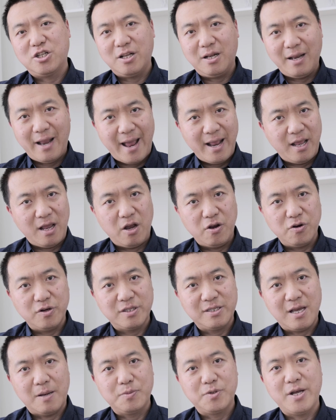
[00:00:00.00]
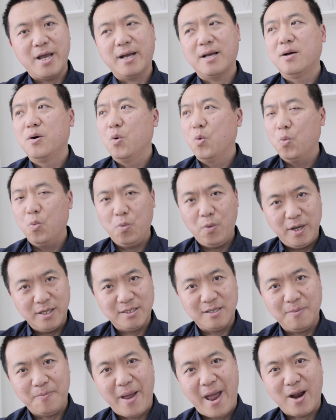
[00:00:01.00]
the lighting of your subject
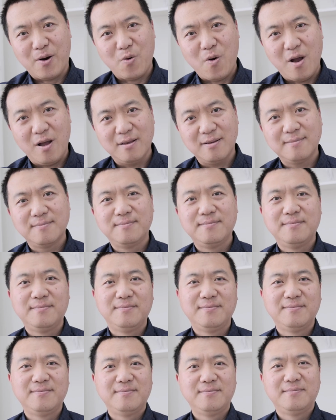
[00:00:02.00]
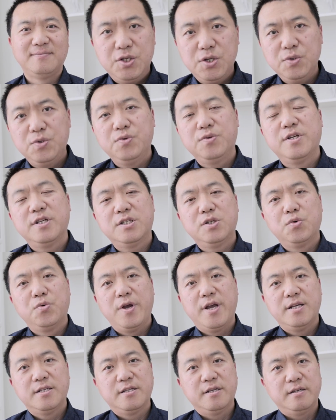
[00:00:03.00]
with the background. Due to this
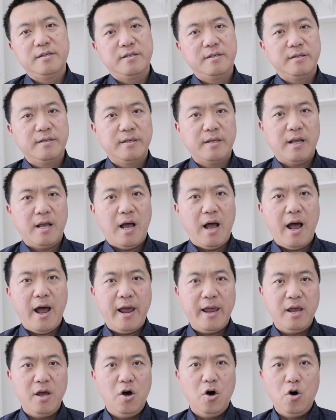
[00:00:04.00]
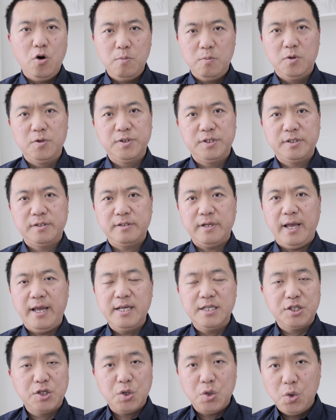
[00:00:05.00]
reason, I almost
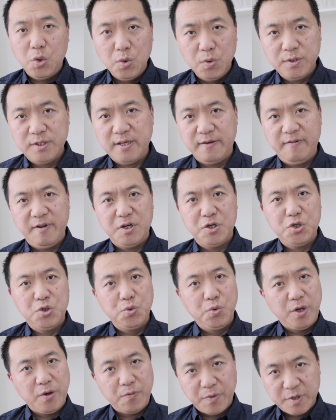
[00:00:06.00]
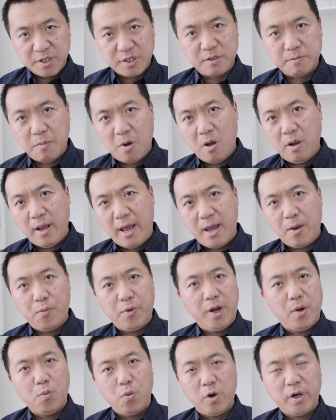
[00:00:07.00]
exclusively shooting small light
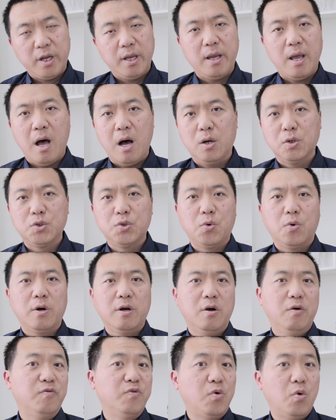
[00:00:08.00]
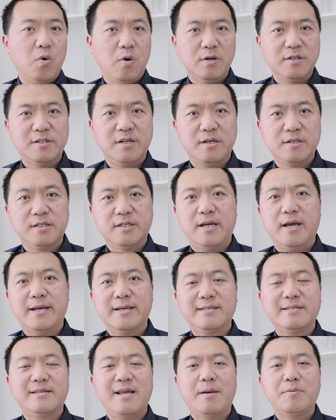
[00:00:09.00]
when I'm working outdoor. Of course, there's an
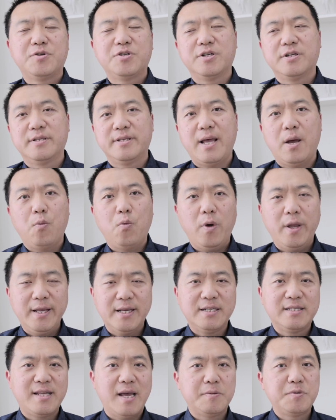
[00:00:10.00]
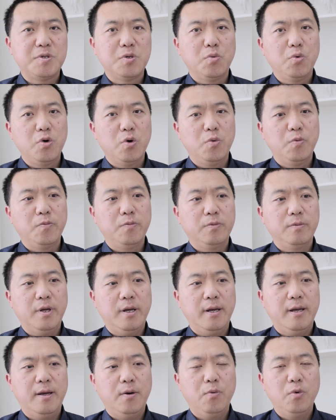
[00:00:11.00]
exception. That one exception
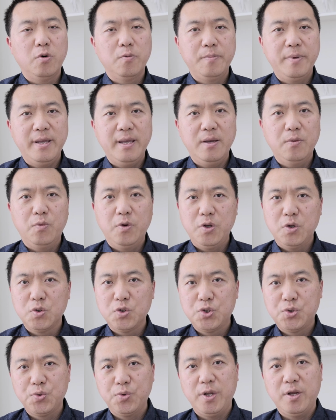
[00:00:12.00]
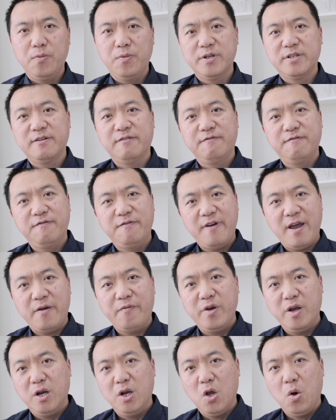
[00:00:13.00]
will be when you're shooting with a
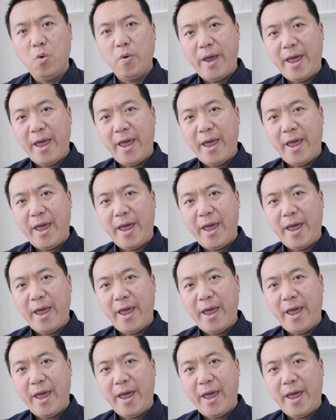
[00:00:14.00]
very low